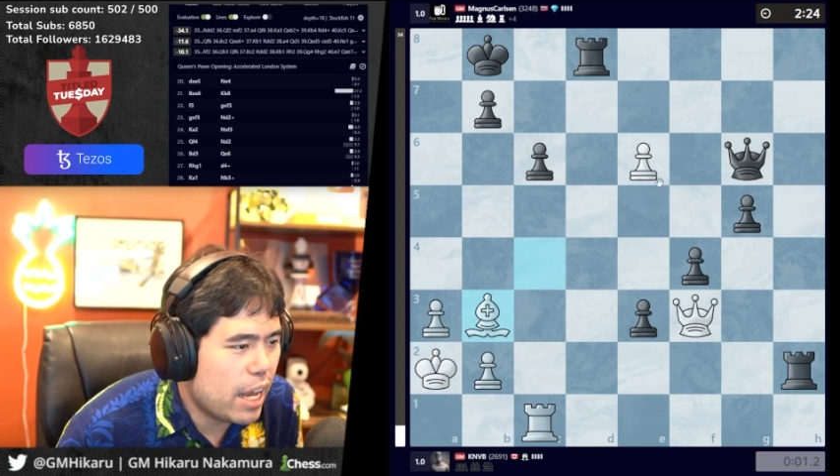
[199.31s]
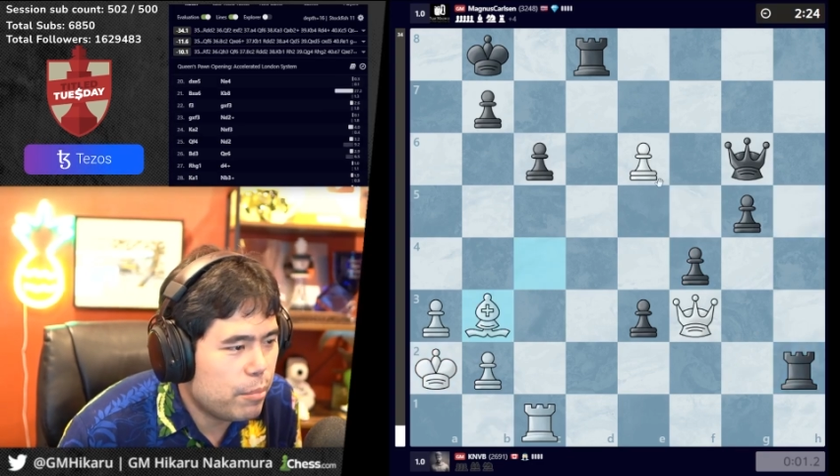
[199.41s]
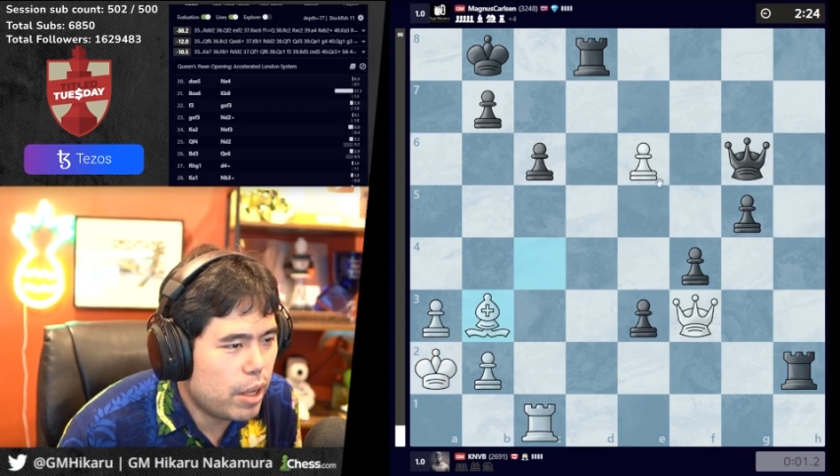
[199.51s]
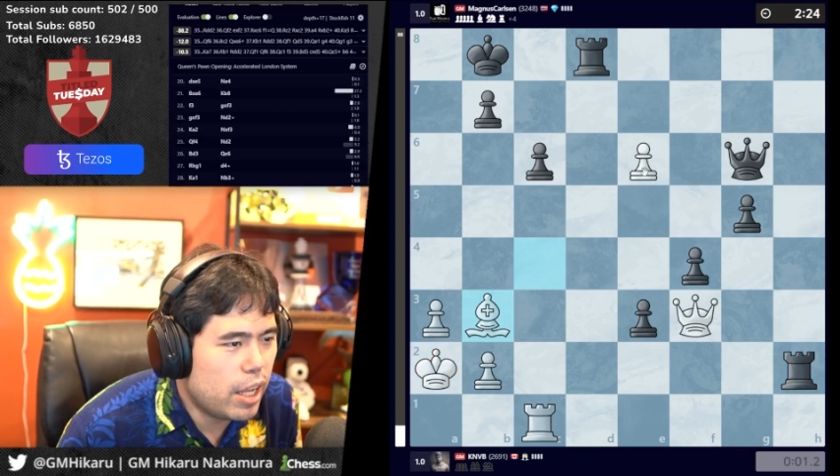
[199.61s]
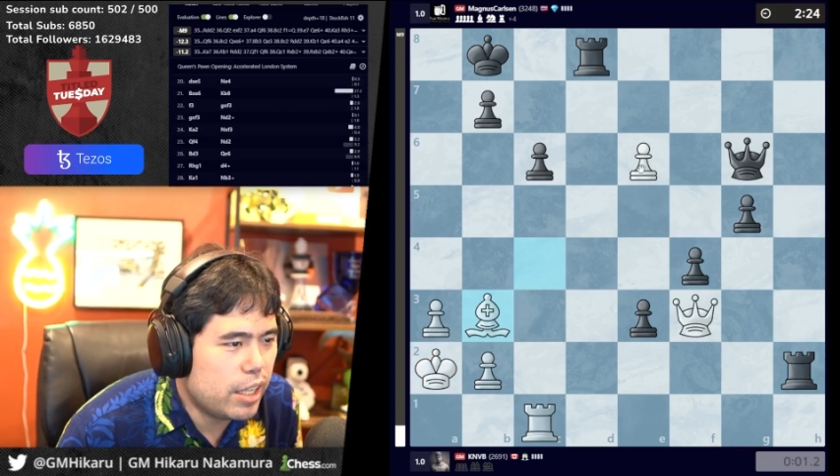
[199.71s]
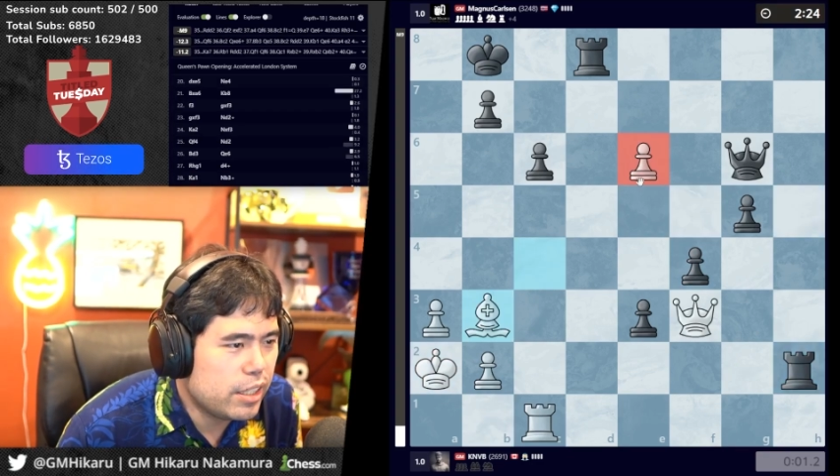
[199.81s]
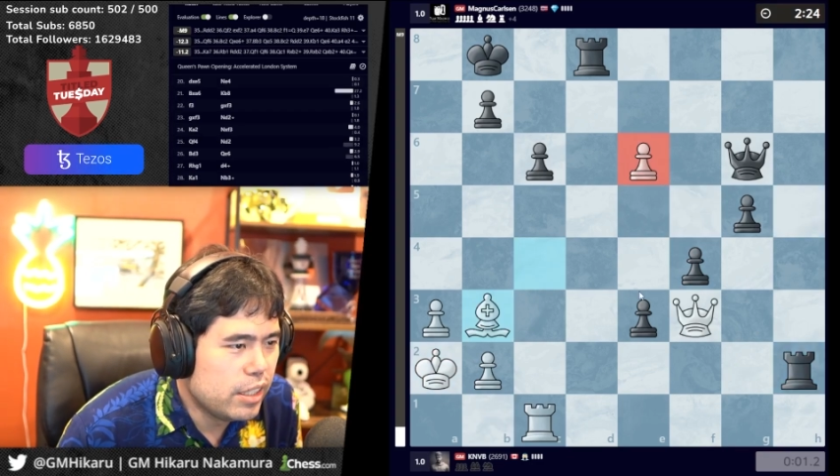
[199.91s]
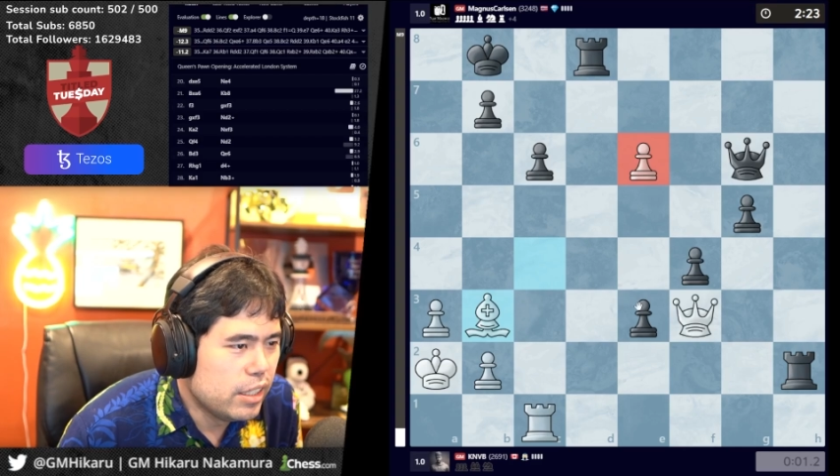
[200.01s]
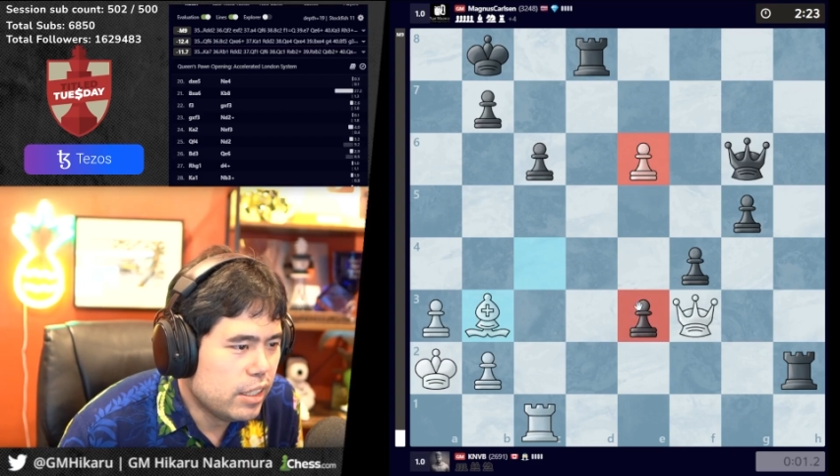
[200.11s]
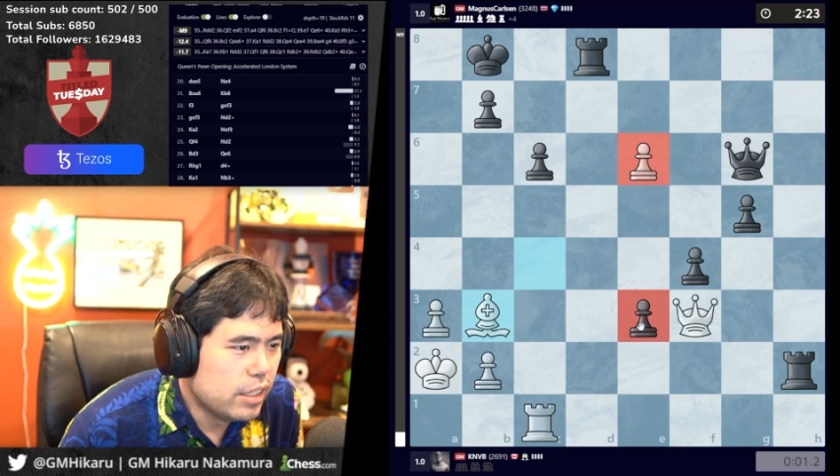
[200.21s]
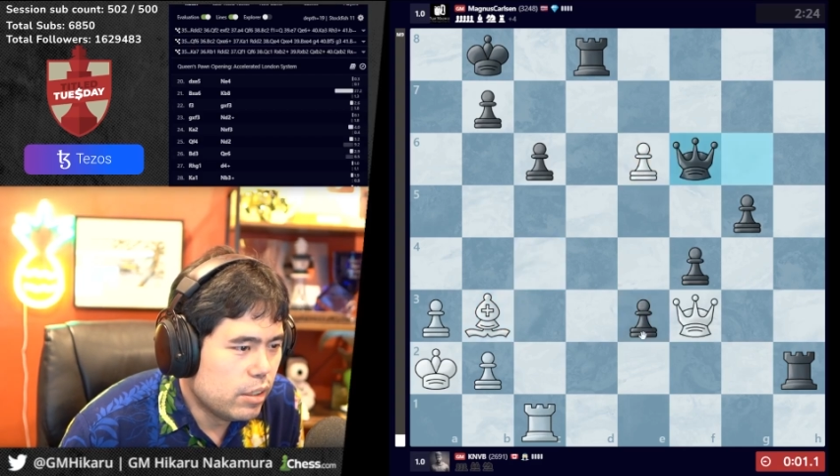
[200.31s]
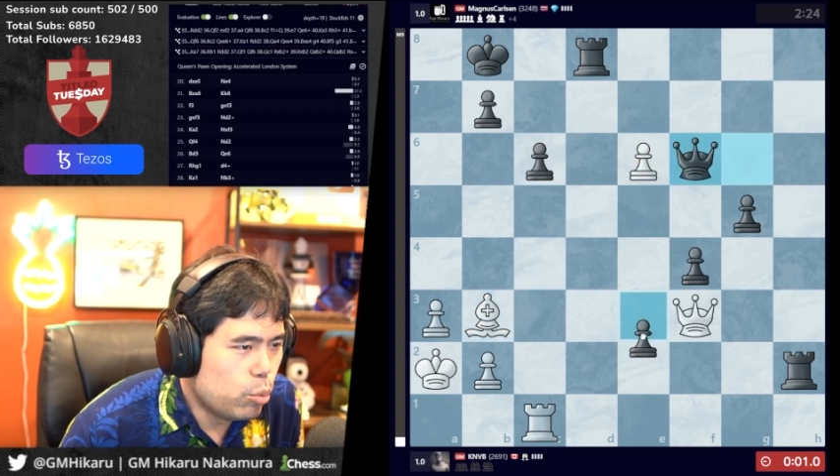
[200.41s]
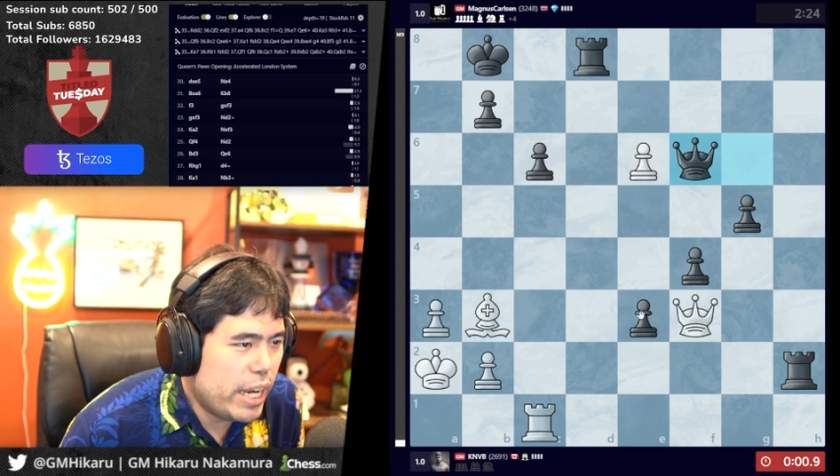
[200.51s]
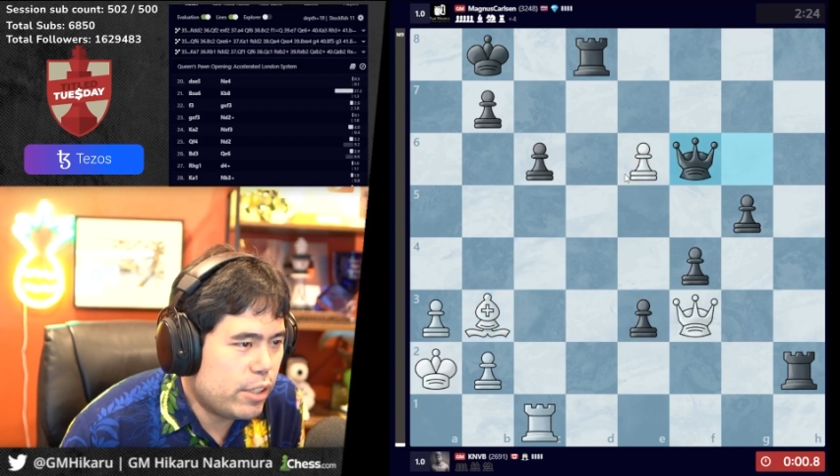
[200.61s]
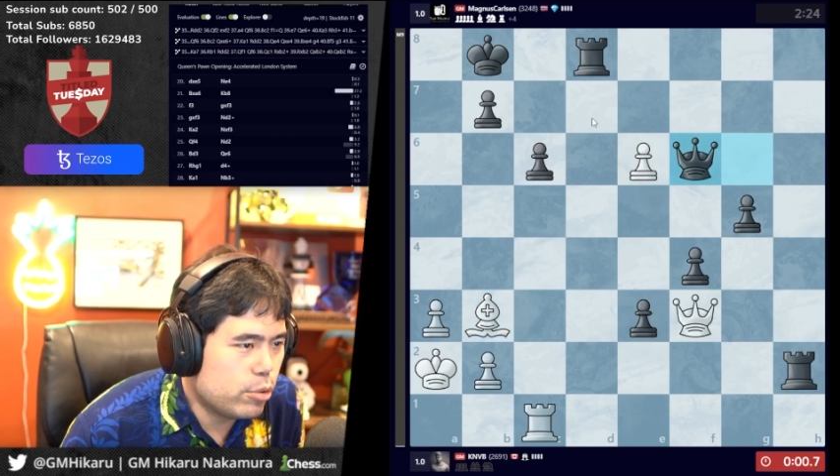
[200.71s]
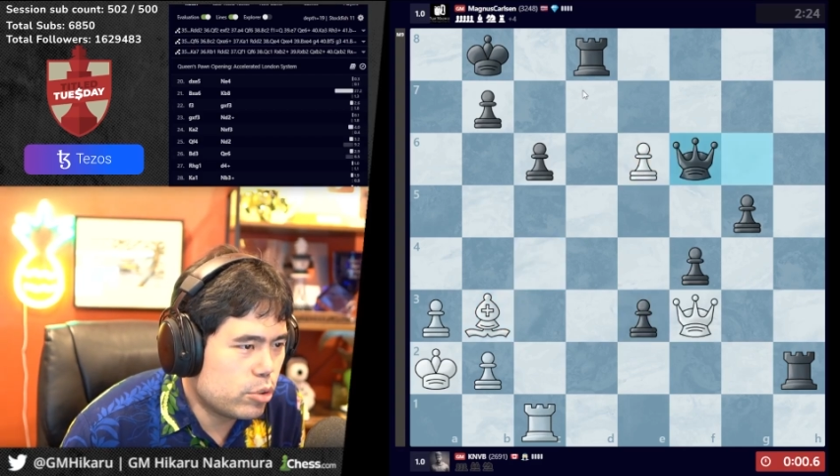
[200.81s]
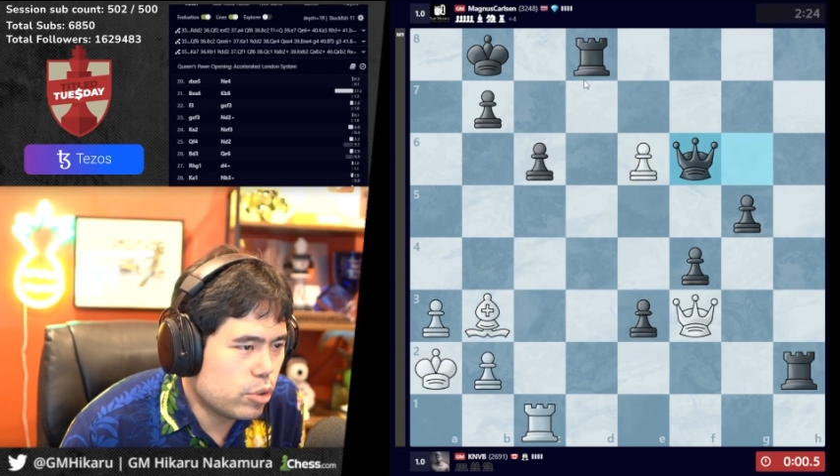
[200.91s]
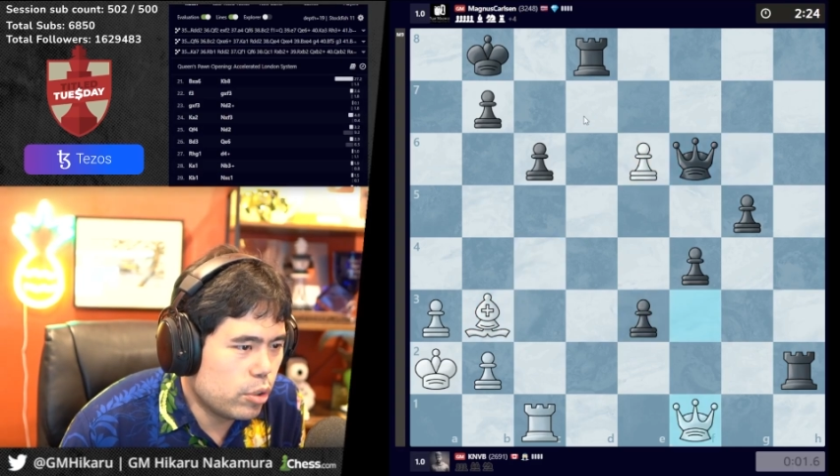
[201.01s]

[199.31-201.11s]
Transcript: Aman way too slow.